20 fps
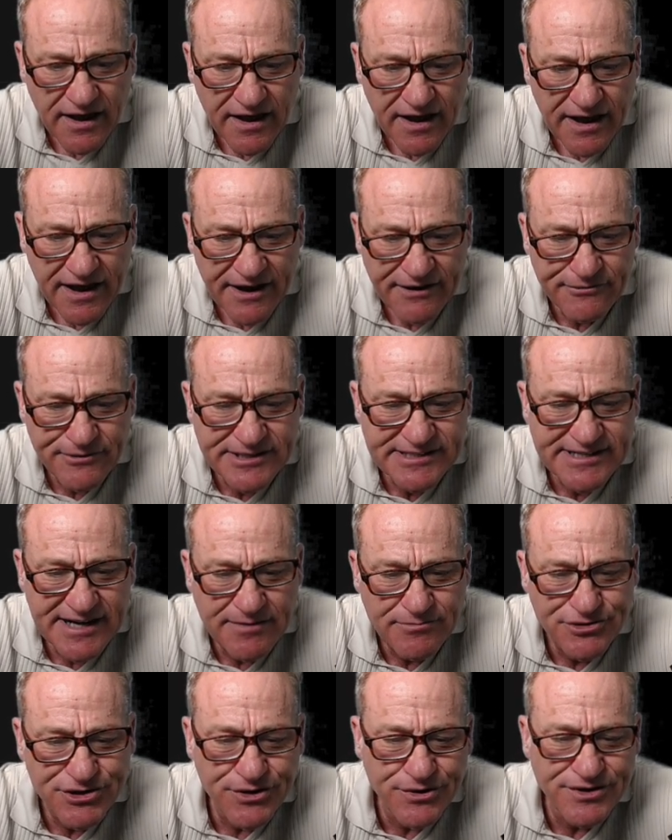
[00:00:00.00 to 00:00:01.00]
And the reason I'm
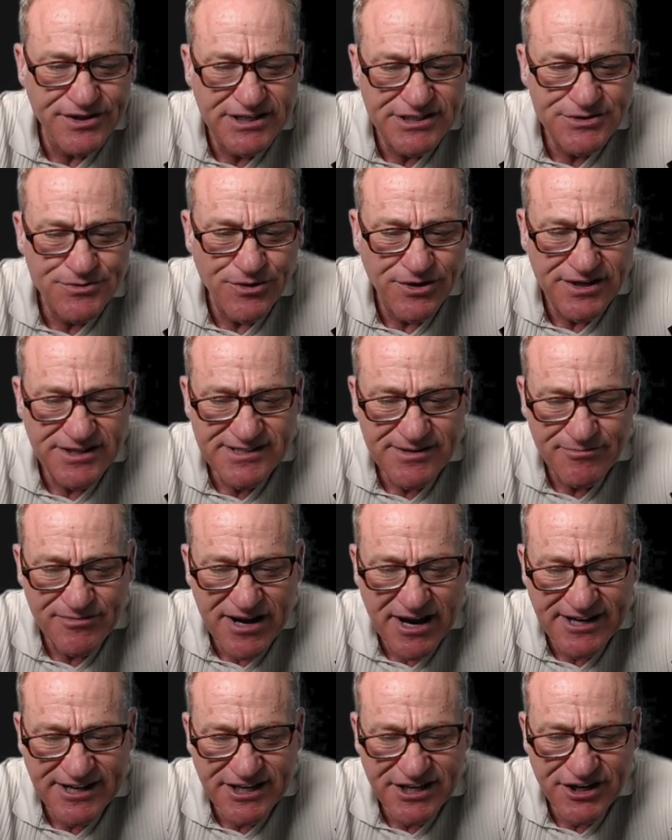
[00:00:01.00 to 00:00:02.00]
doing this one is I'm
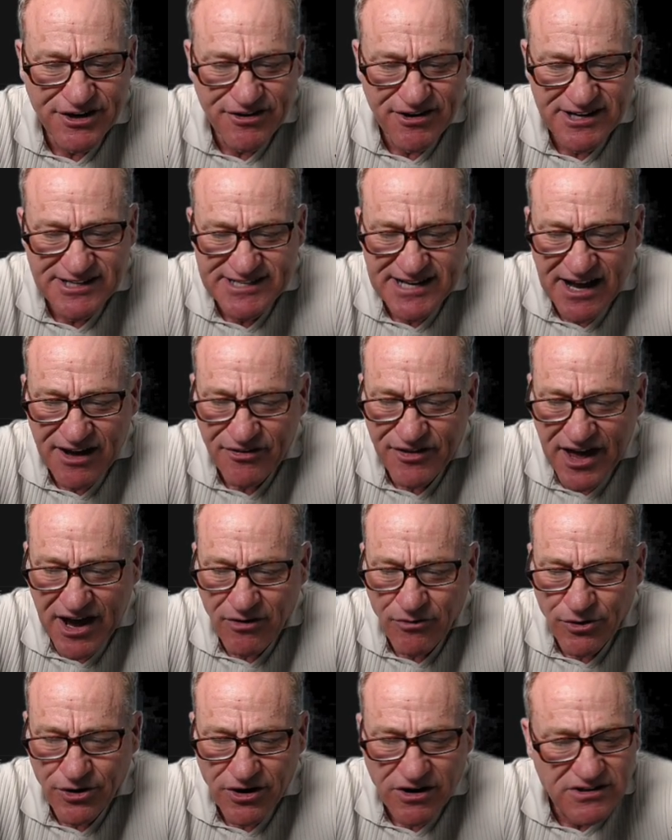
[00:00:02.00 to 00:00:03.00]
kind of curious how that
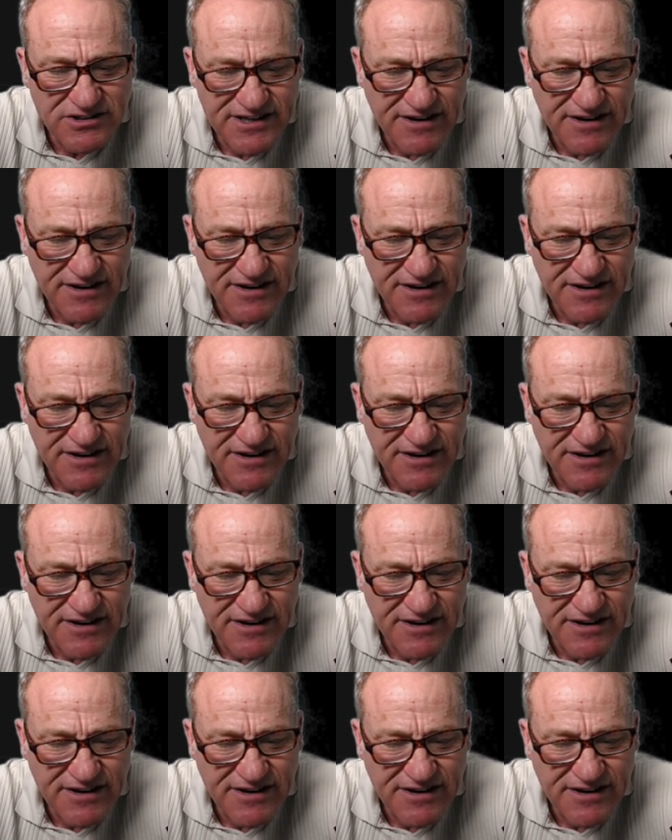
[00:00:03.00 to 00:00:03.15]
works.